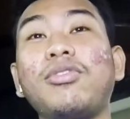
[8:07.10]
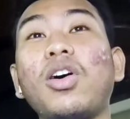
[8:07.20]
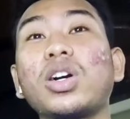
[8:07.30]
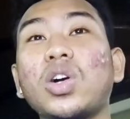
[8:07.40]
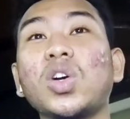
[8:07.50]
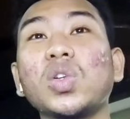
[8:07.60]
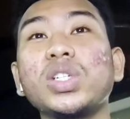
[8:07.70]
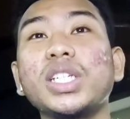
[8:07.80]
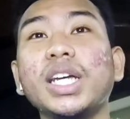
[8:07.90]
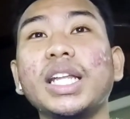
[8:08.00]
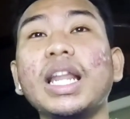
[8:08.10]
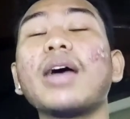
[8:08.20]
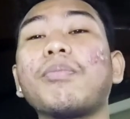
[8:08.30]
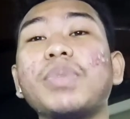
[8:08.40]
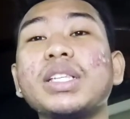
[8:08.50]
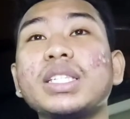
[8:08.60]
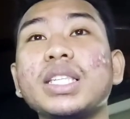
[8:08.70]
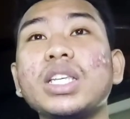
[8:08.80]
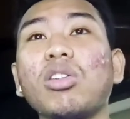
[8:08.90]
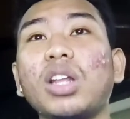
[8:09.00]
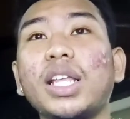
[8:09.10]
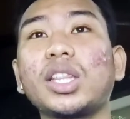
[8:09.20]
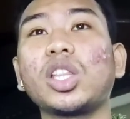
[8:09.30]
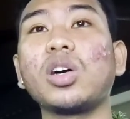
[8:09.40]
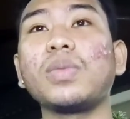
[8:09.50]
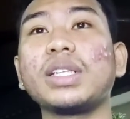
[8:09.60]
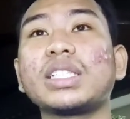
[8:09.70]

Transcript: For a conclusion, a PC or laptop